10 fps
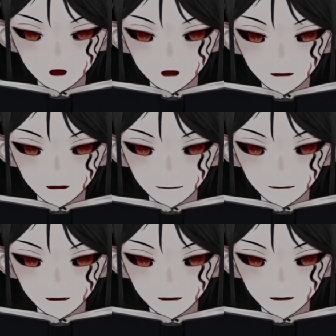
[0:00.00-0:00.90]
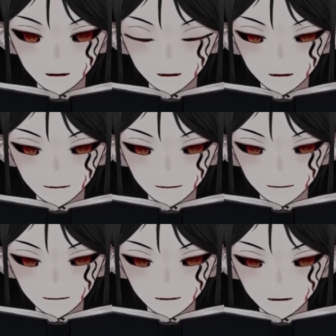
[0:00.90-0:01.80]
and if he'd hit a
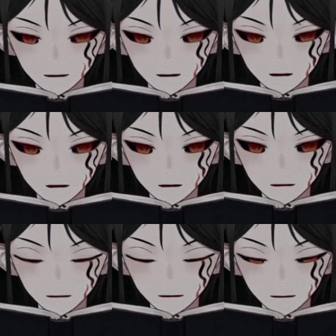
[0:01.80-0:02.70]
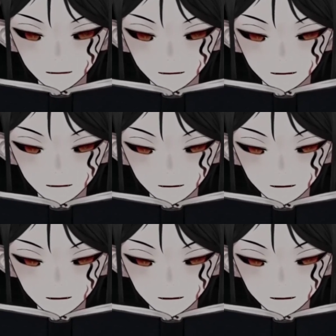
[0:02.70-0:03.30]
single root,